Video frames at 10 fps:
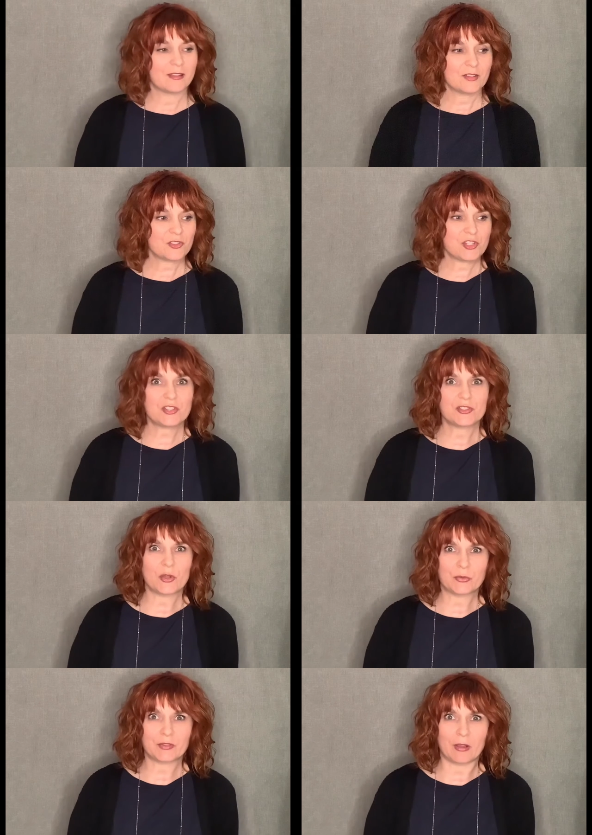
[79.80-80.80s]
She just
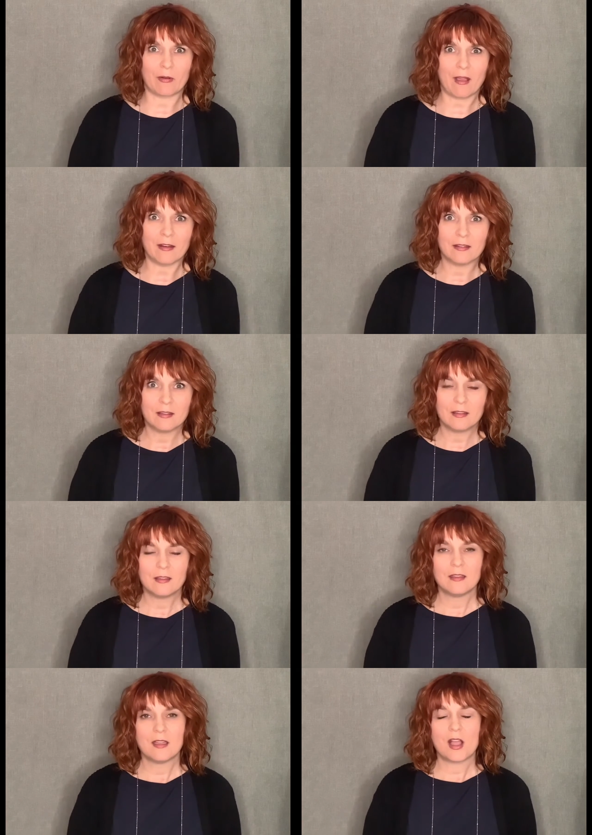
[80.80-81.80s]
knows what's going on.
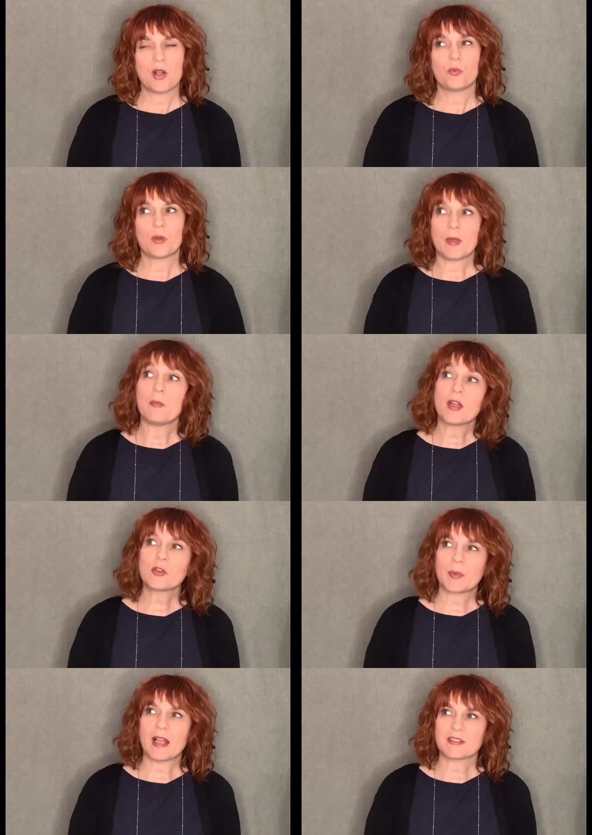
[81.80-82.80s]
When my mother
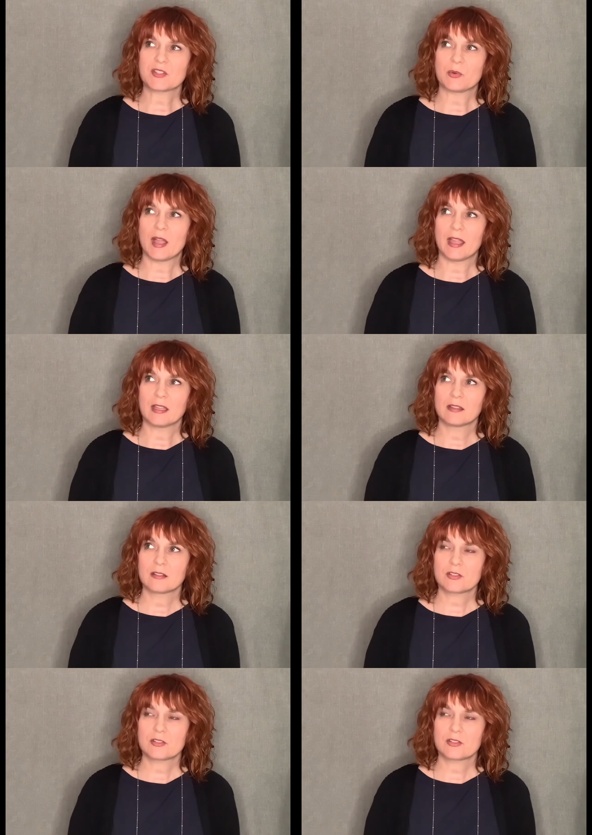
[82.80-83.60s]
passed away,